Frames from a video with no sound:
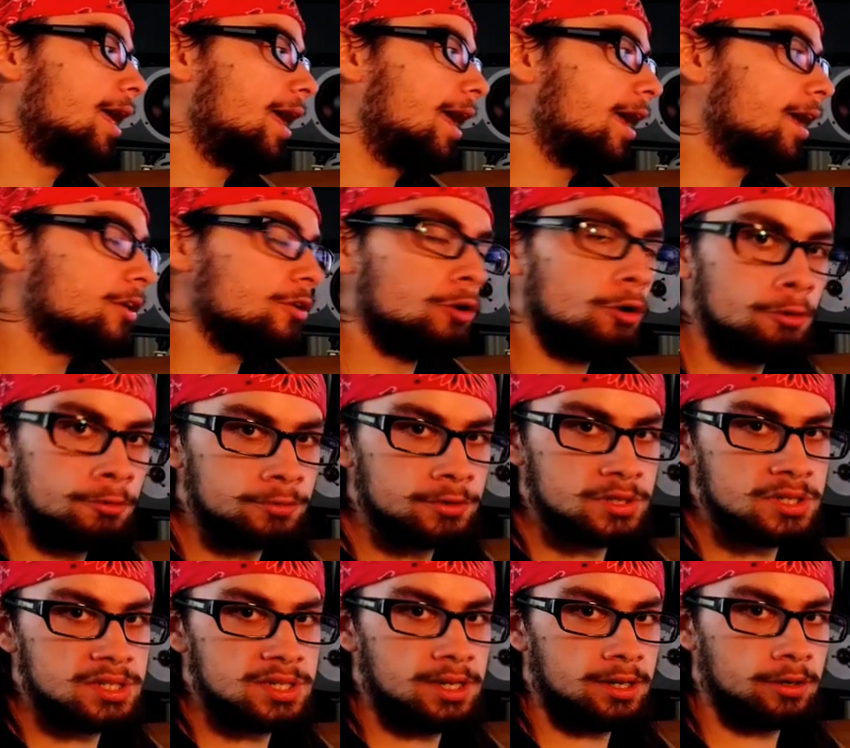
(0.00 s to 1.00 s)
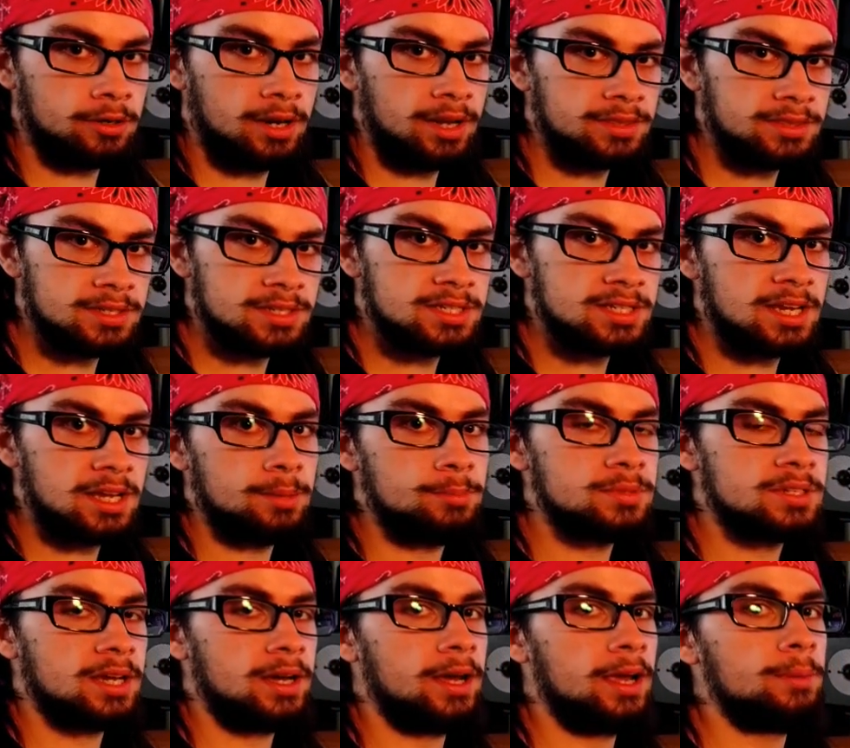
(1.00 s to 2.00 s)
and oversteer at the same
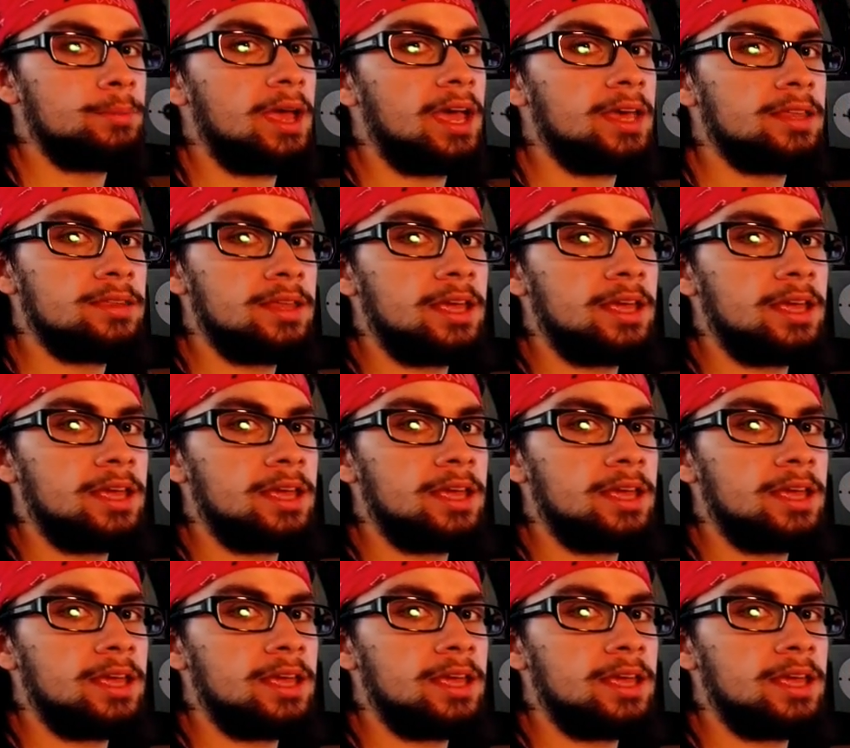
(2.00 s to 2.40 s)
time, and